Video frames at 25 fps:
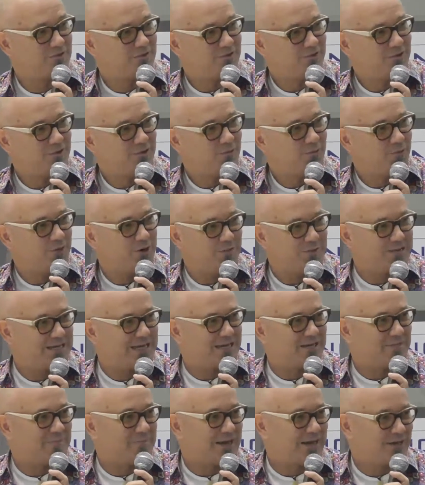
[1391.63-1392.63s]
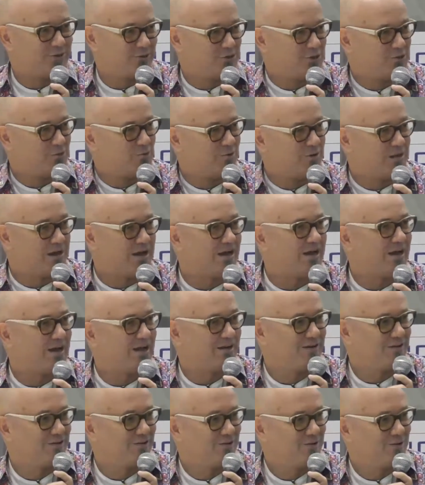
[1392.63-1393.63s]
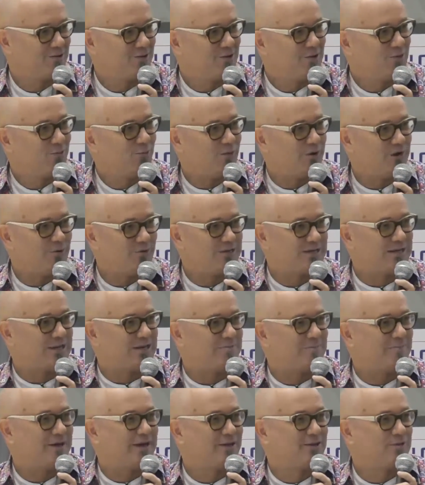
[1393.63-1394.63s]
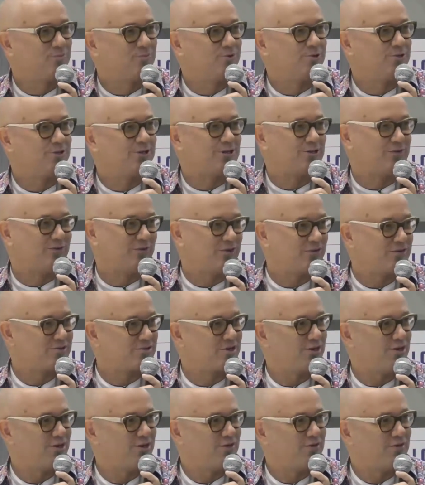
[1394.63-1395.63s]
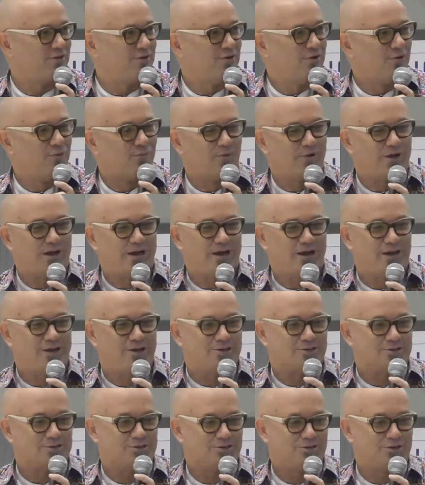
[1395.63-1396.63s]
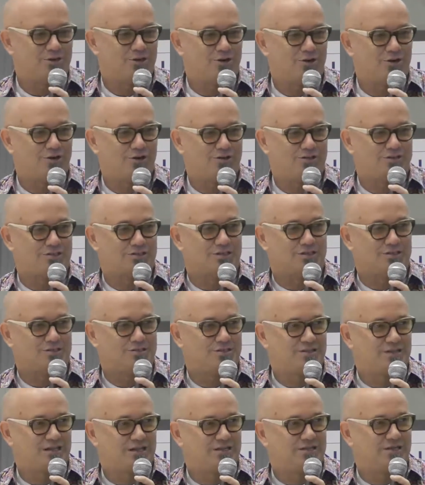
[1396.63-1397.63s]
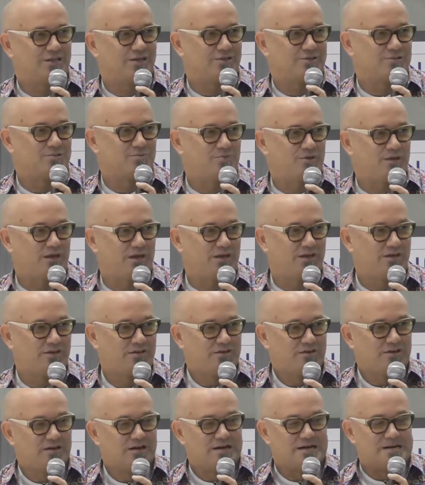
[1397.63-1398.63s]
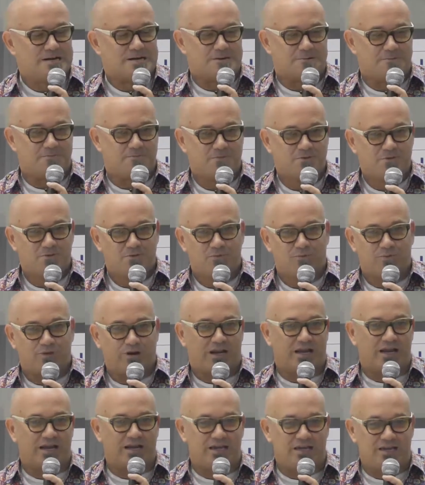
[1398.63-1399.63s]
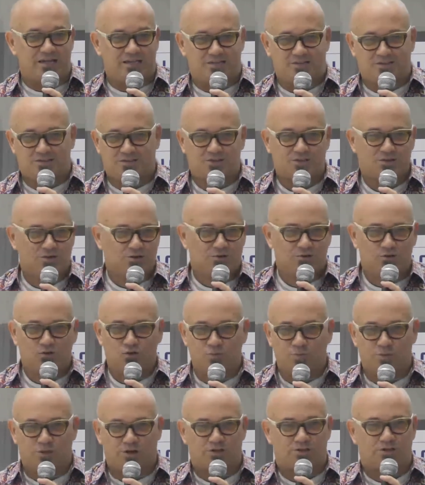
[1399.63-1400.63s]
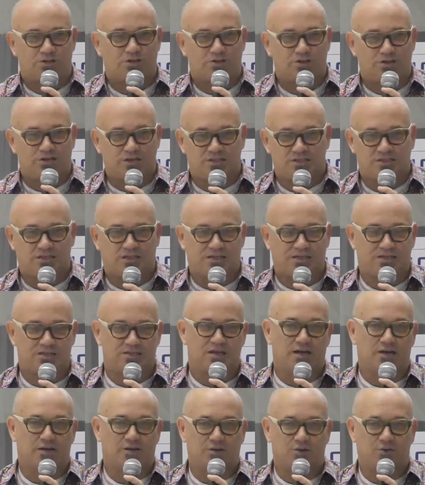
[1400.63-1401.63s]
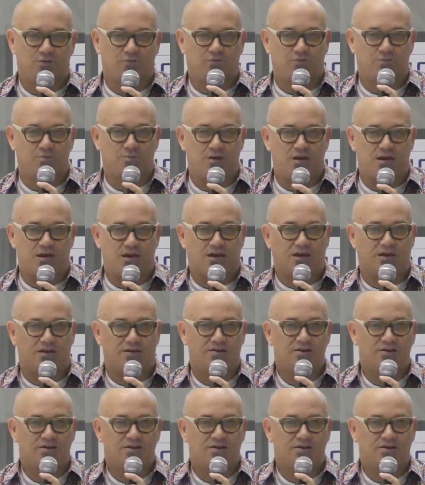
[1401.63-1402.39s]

When are we getting back to you and I? When are we getting back to predictive healthcare? Why isn't there a sensor that tells me when I eat too much of this and it's not good for me, and